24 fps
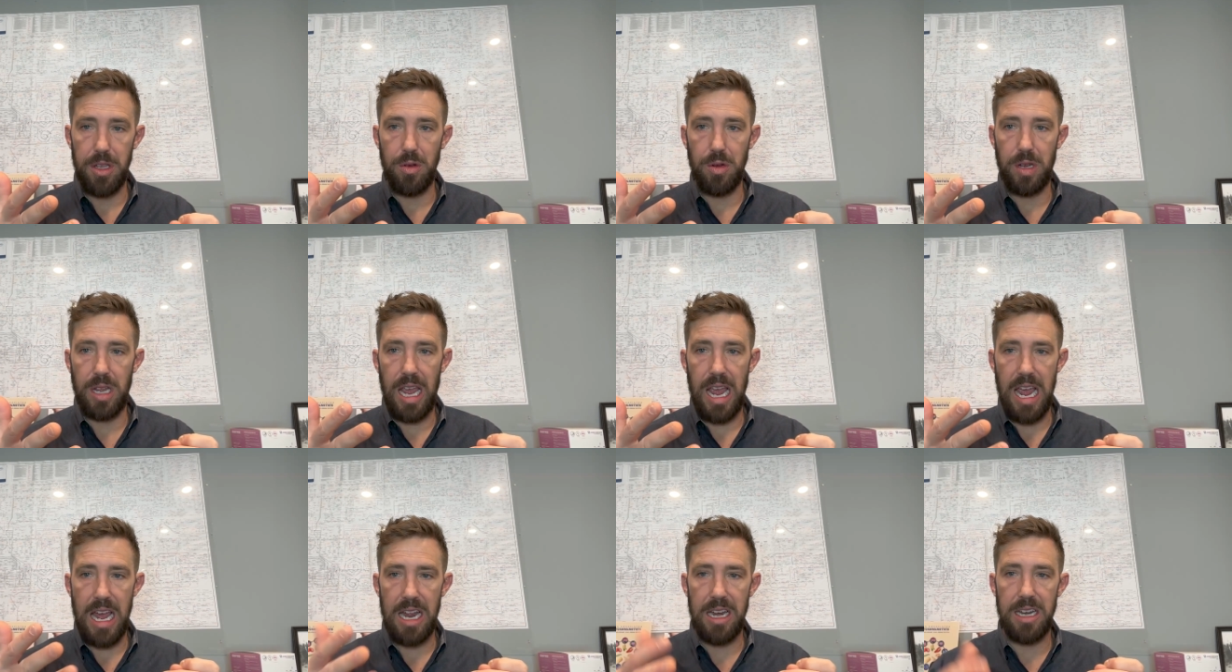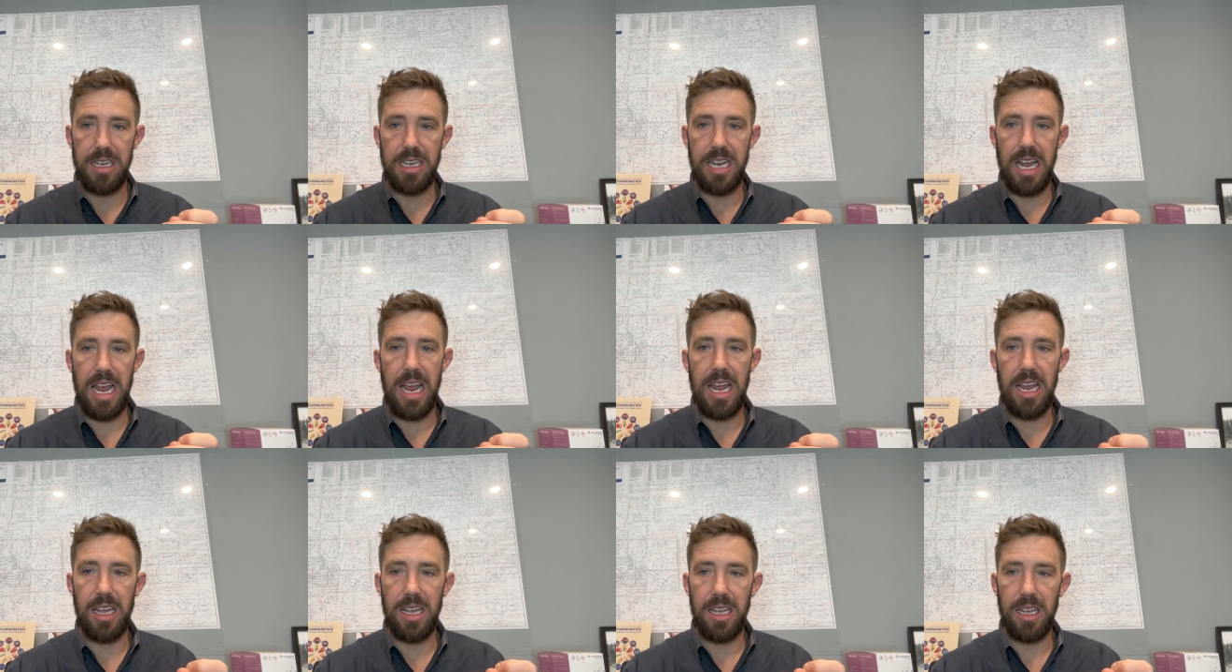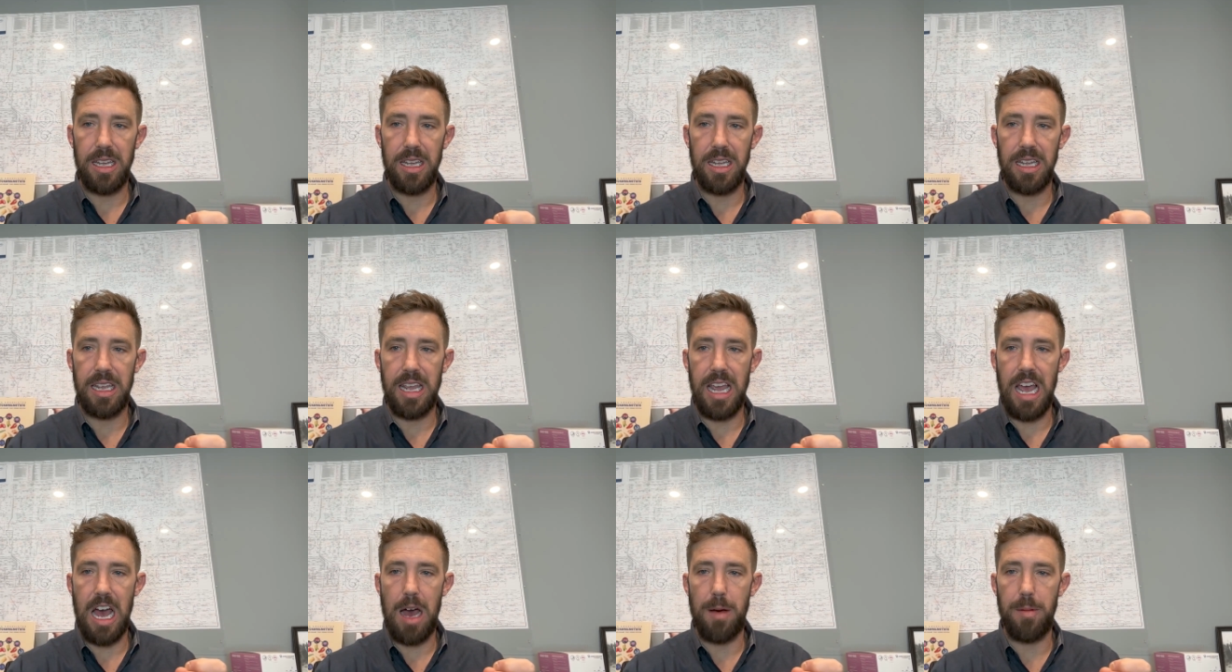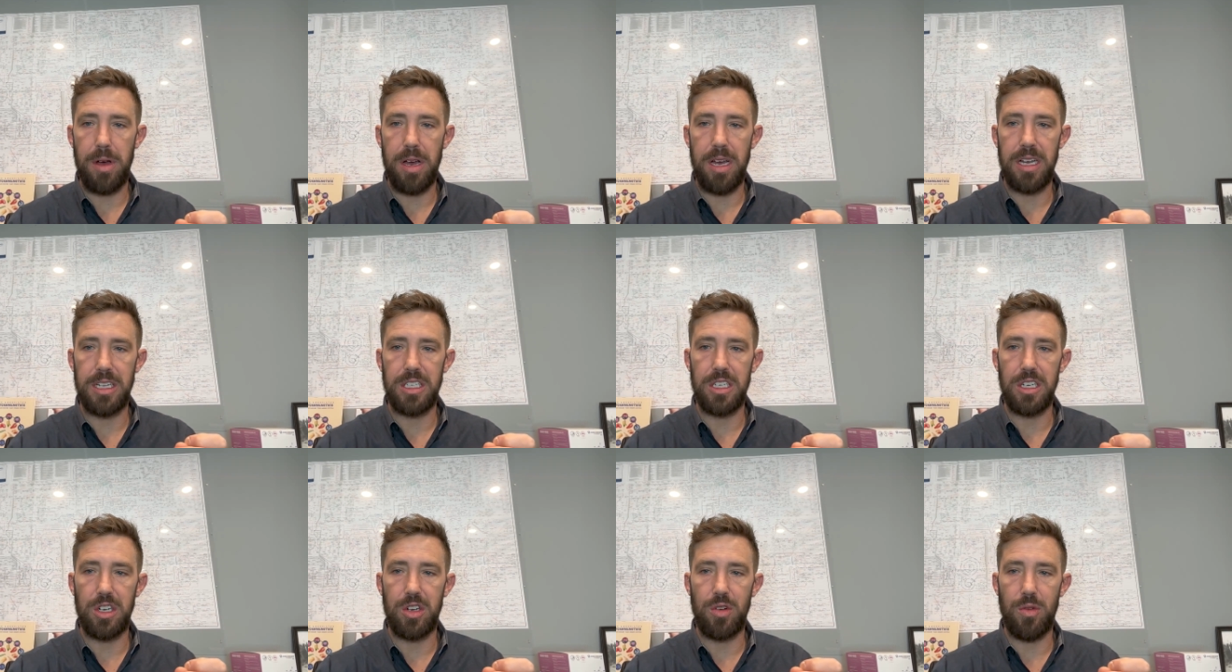You can take GABA
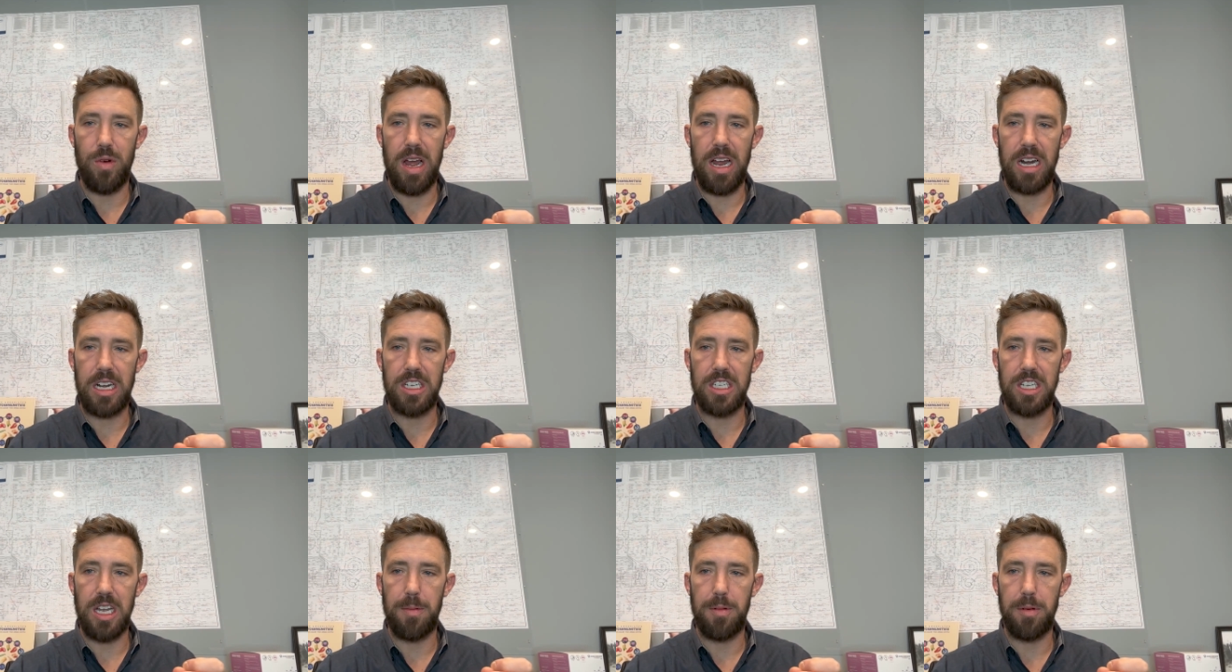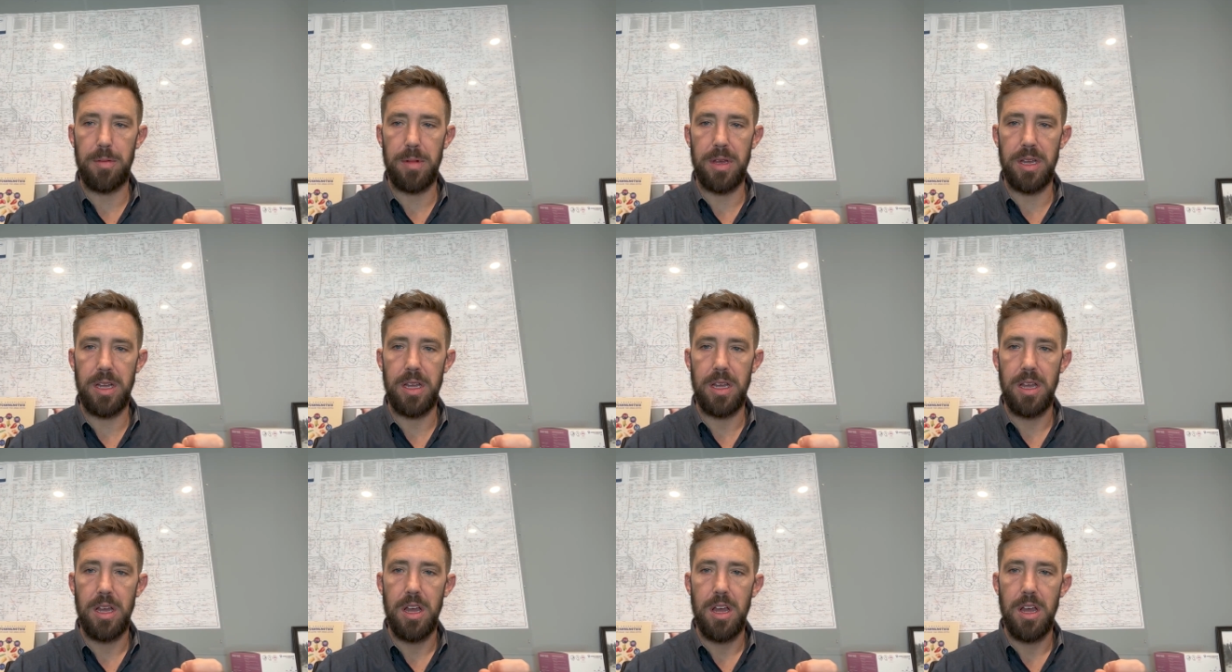as a direct supplement,